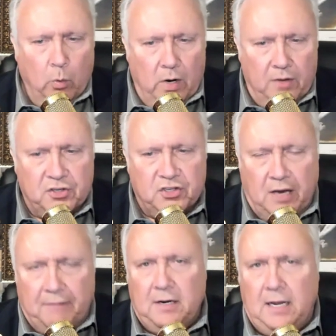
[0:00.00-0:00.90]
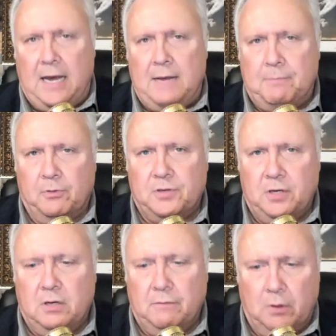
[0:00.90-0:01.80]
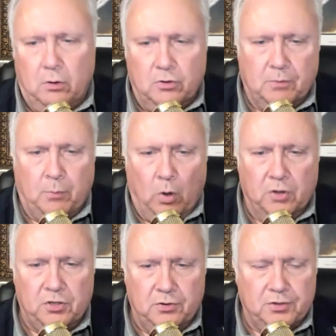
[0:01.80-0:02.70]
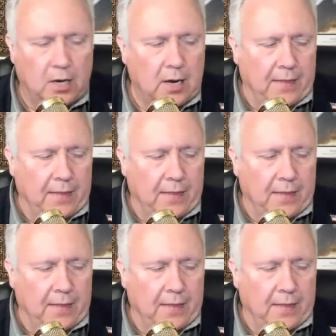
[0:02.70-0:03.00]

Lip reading: with 78% of those abortions,